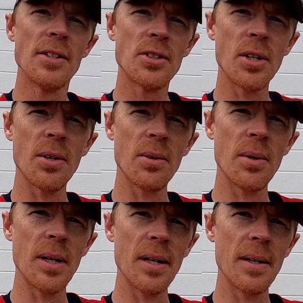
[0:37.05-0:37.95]

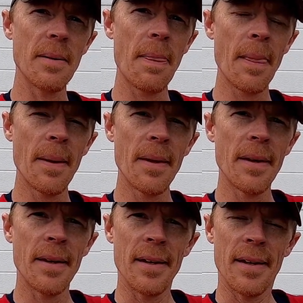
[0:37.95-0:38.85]
So
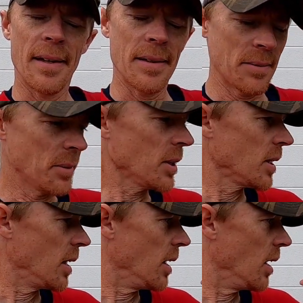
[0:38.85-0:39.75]
we're
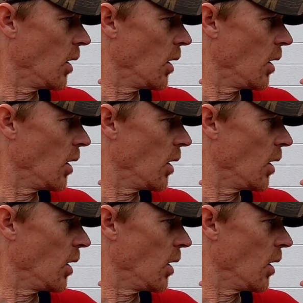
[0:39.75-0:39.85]
gonna